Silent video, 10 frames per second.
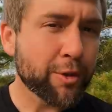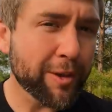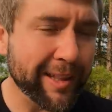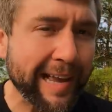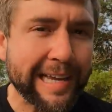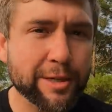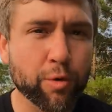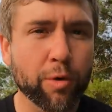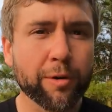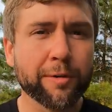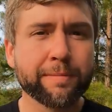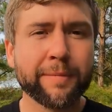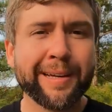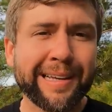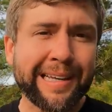So the last quarter
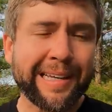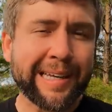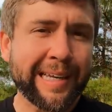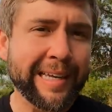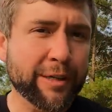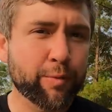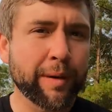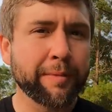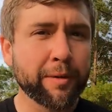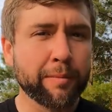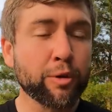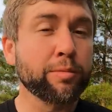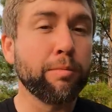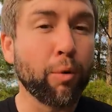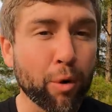is probably the
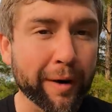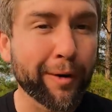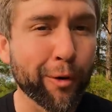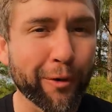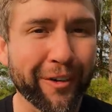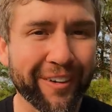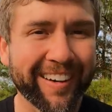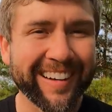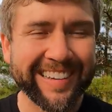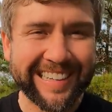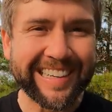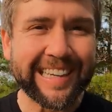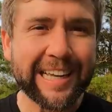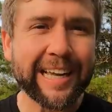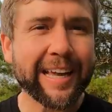most boring quarter.
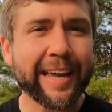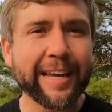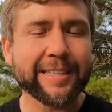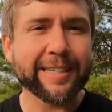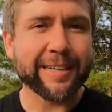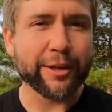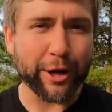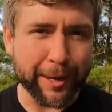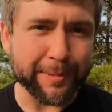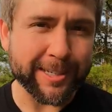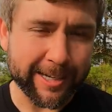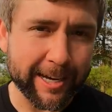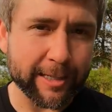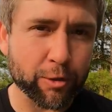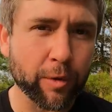It's you keep the
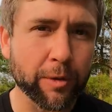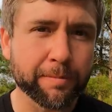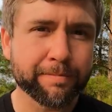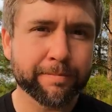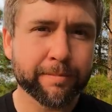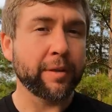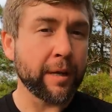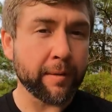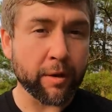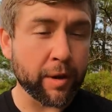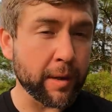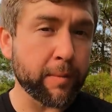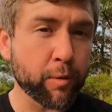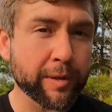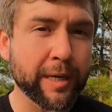status quo. You keep
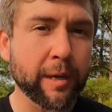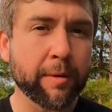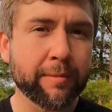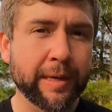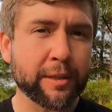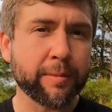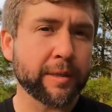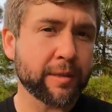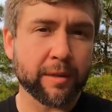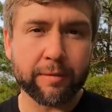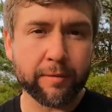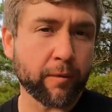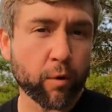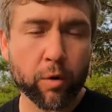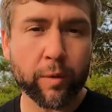your retirement investments of the
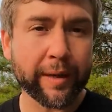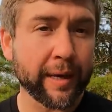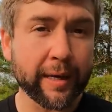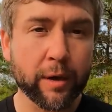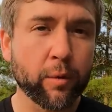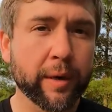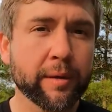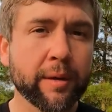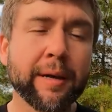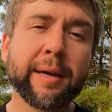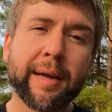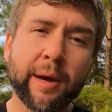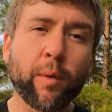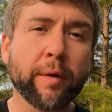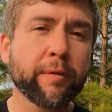401k going.
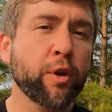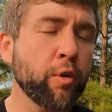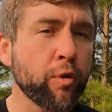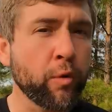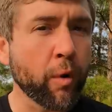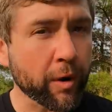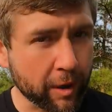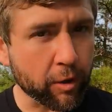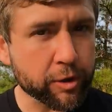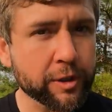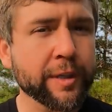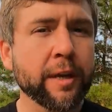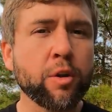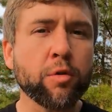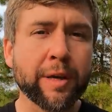However, you are cautious,
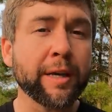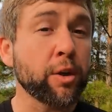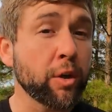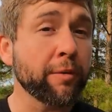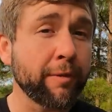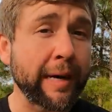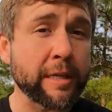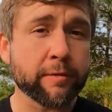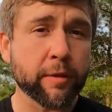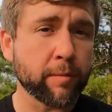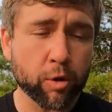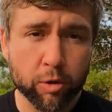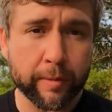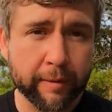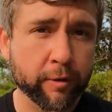and you take good advice from
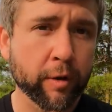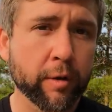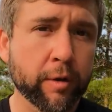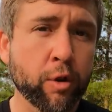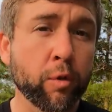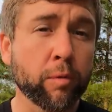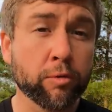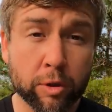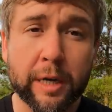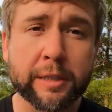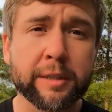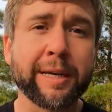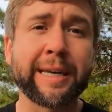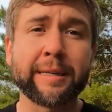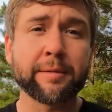whomever you trust
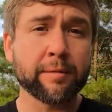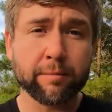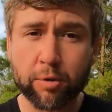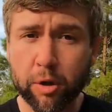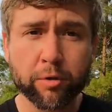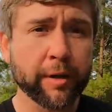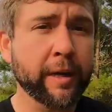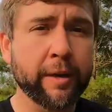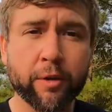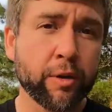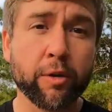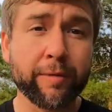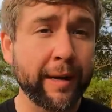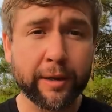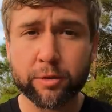in brokering your
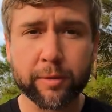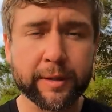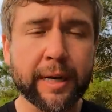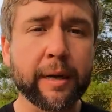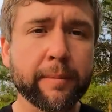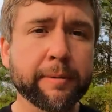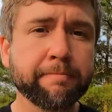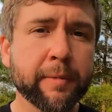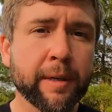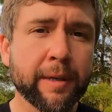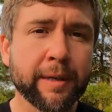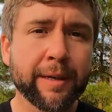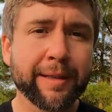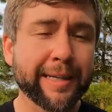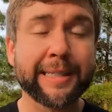financial retirement.
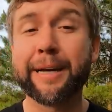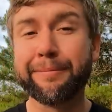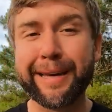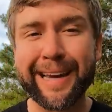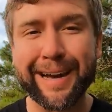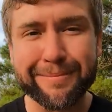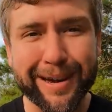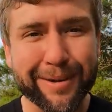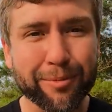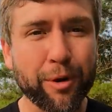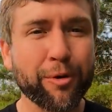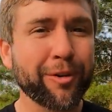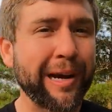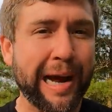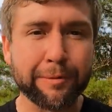That's not me. I'm not a
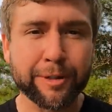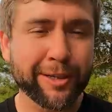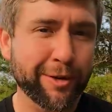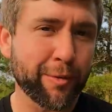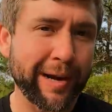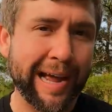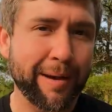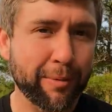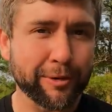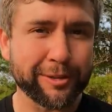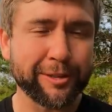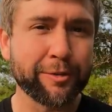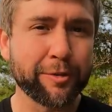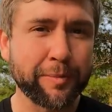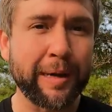broker. I'm just telling you what I personally
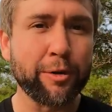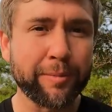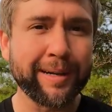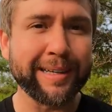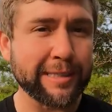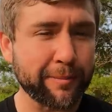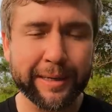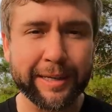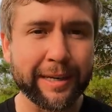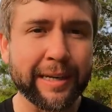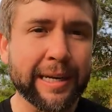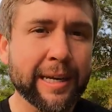do with my own money. It's opinion.